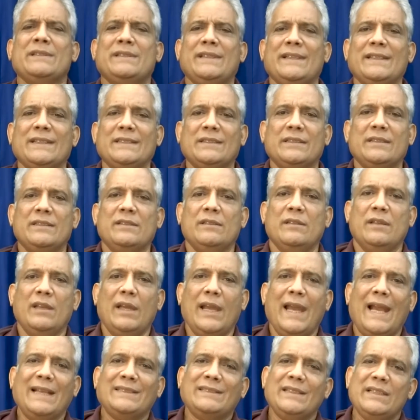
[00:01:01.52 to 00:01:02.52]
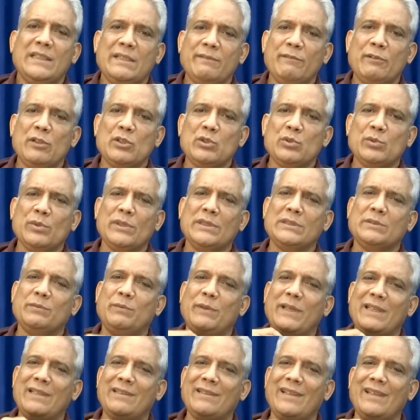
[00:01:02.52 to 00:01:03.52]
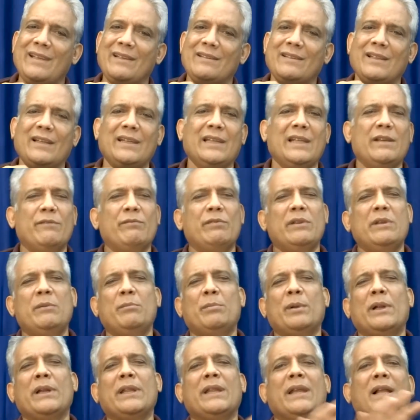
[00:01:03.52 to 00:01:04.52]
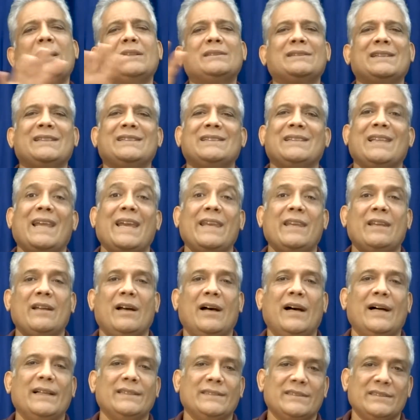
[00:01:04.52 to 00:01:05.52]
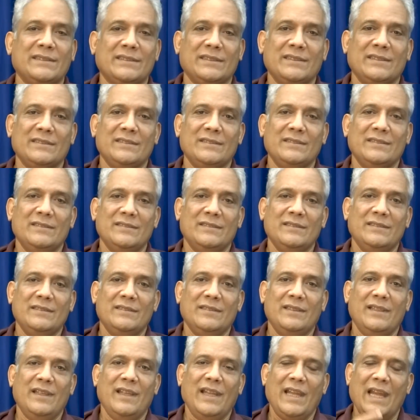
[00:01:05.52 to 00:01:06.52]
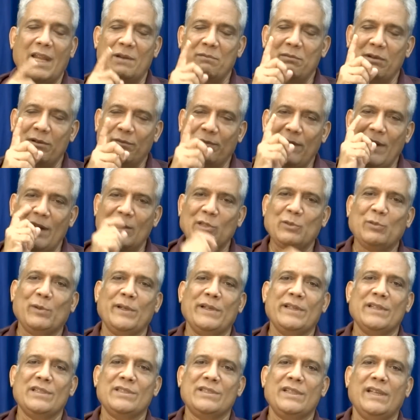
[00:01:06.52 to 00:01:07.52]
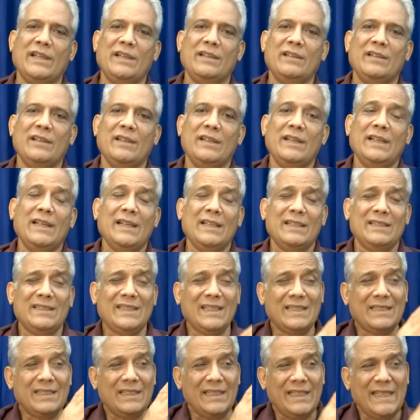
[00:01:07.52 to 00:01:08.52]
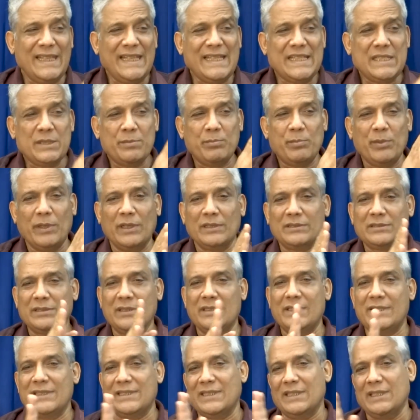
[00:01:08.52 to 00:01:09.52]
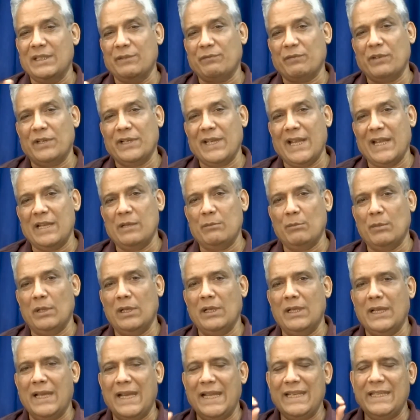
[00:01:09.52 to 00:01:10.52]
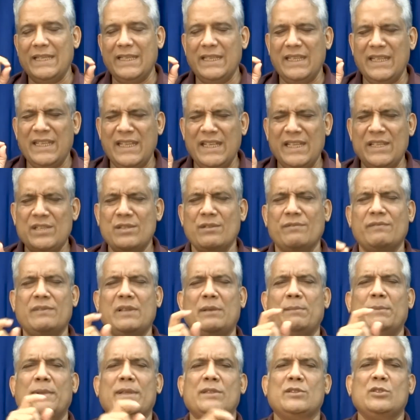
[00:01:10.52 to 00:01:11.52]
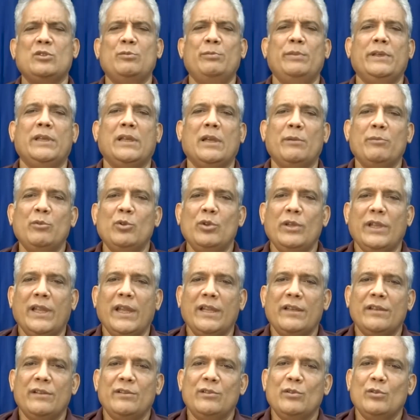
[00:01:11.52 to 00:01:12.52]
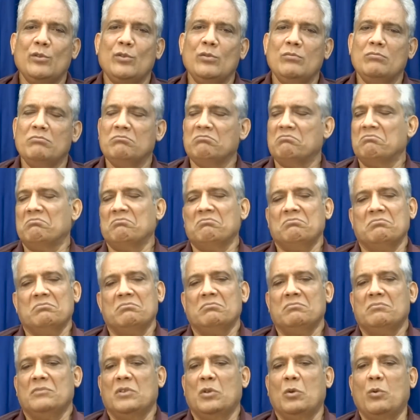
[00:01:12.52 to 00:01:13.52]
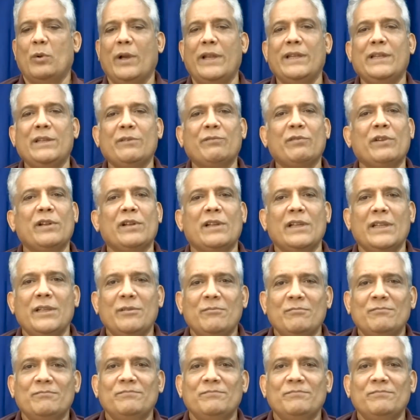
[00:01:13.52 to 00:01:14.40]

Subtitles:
this. As individuals, we think that everybody else is like us. And we fail to understand that each person is a different animal and each of them has to be communicated to quite differently.